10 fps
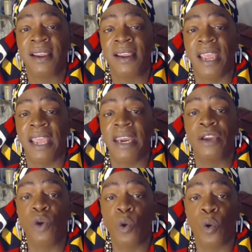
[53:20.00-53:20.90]
and
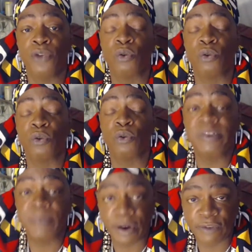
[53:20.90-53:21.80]
ignore the real
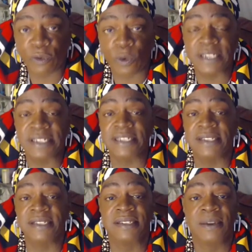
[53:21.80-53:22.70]
spirit
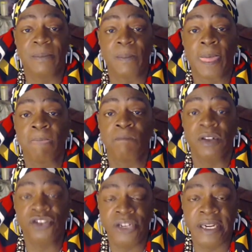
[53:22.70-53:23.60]
forces,
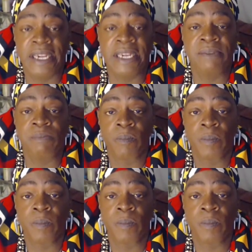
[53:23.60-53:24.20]
jinn,